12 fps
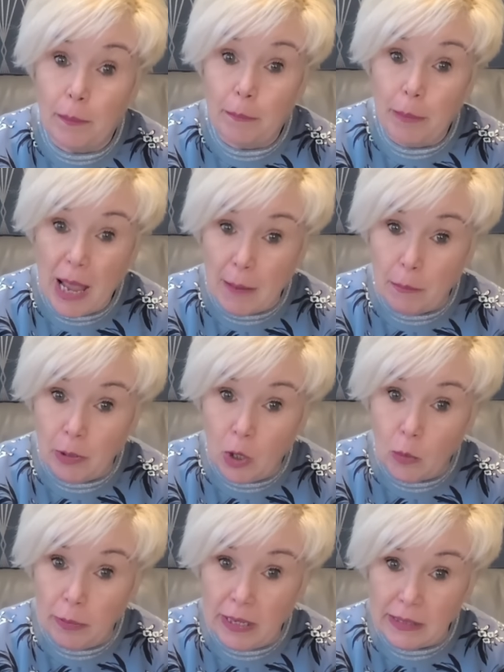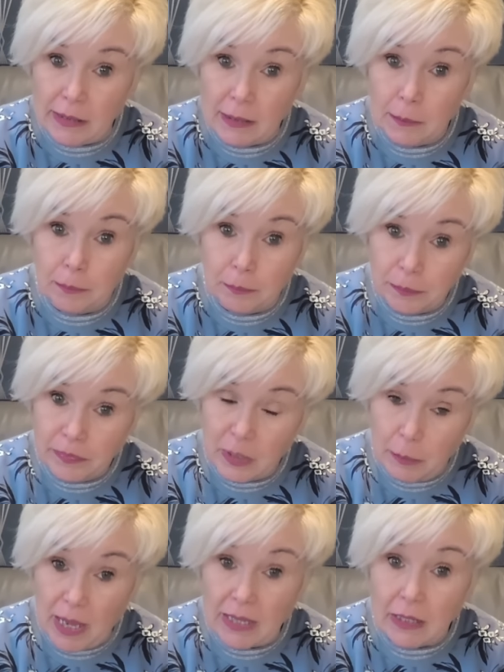pattern block base
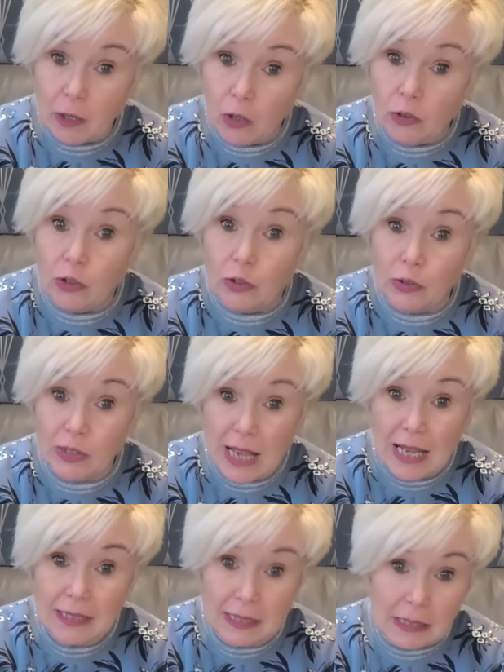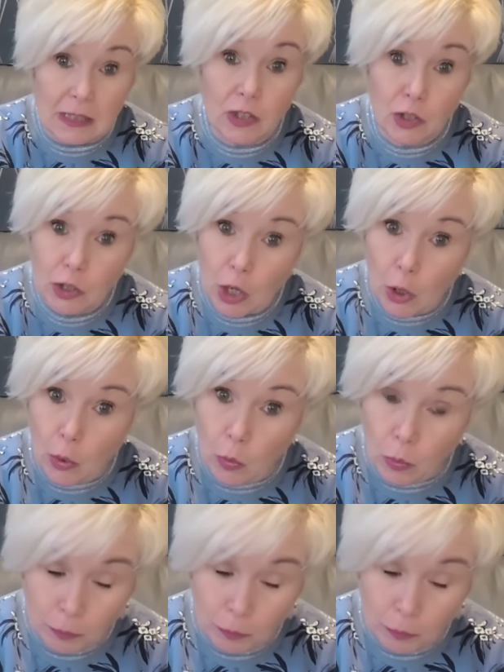depending on your sizing. So